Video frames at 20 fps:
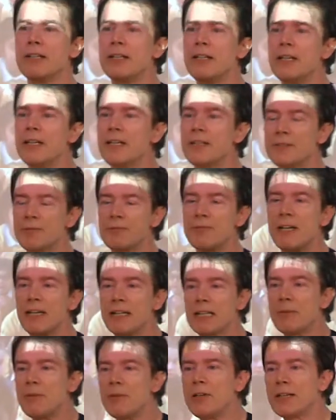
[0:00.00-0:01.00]
class, right,
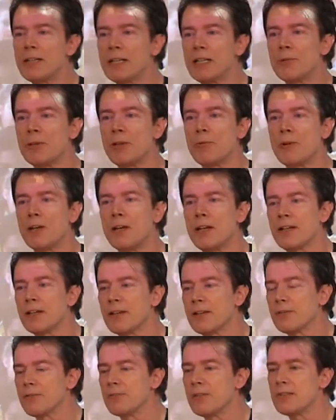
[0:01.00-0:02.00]
come on, get on with your work.
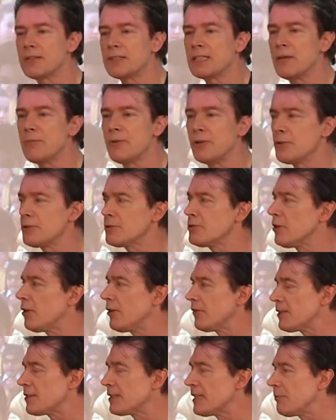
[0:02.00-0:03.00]
There's someone who's
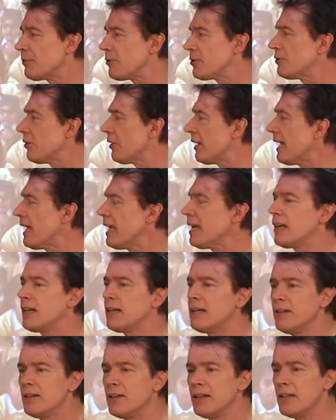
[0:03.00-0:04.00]
not here.
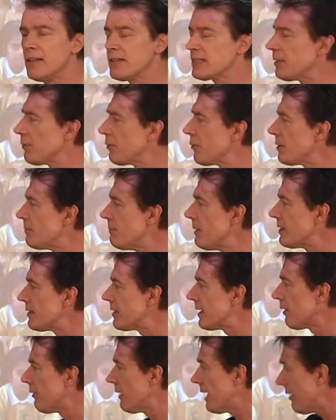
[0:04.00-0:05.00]
Someone who's
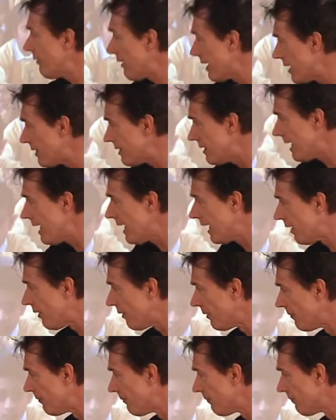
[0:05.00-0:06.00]
missing. Oh, here he is now.